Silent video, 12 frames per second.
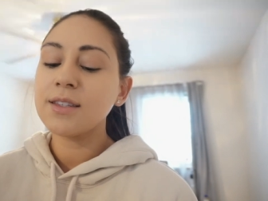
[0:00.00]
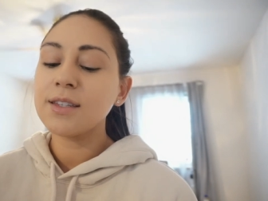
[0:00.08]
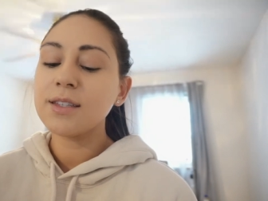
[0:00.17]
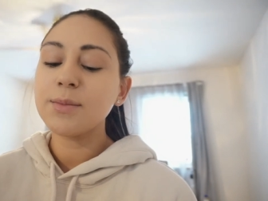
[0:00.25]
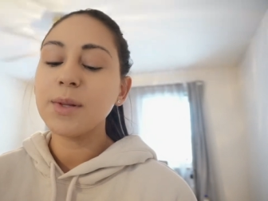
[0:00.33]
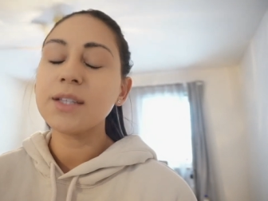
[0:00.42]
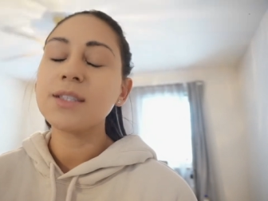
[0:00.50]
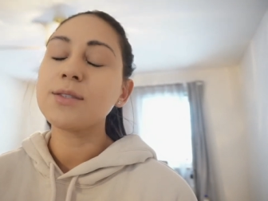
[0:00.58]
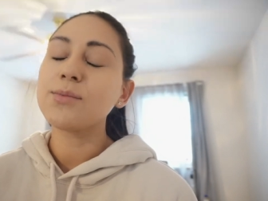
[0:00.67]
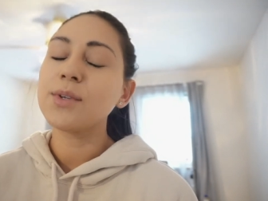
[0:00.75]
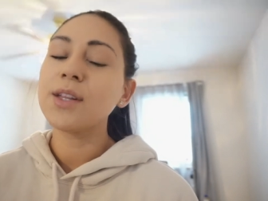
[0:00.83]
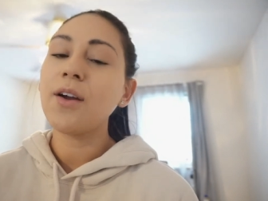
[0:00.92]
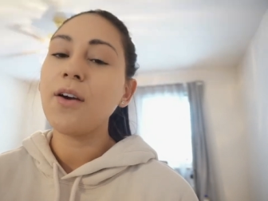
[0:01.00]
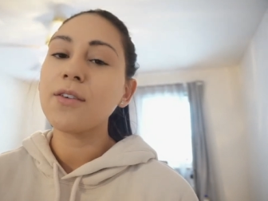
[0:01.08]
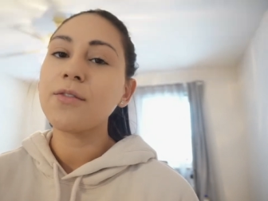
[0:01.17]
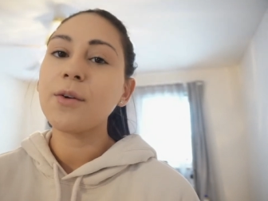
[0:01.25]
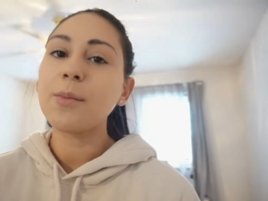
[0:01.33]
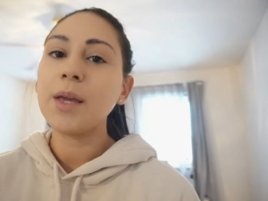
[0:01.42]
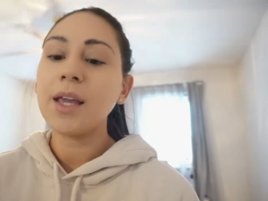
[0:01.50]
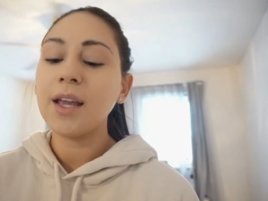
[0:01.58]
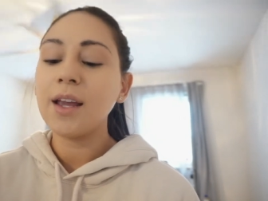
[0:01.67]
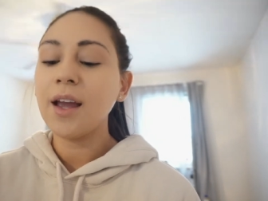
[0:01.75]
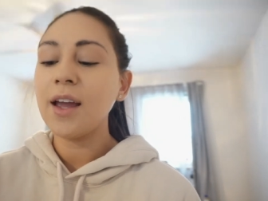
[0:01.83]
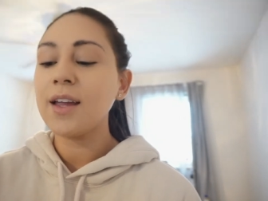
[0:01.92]
this place is really hard for
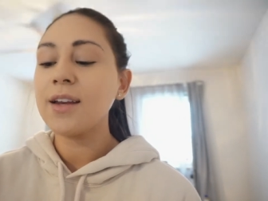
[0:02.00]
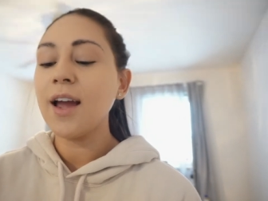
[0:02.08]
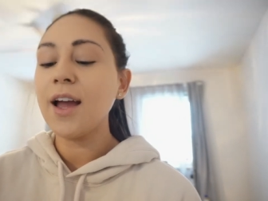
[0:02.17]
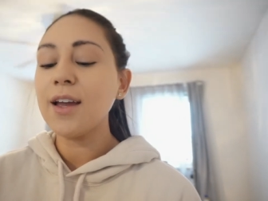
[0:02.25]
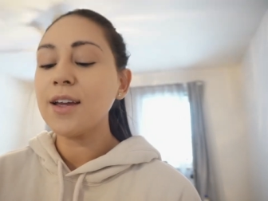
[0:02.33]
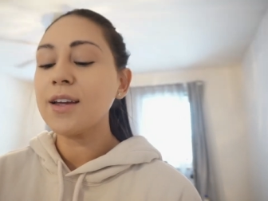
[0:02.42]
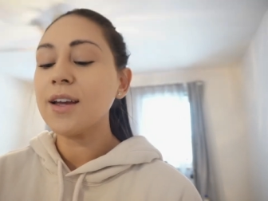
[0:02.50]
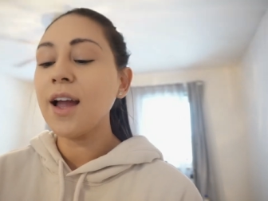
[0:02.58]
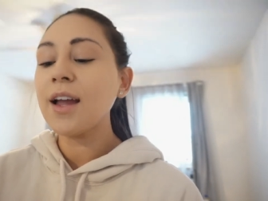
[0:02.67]
me and I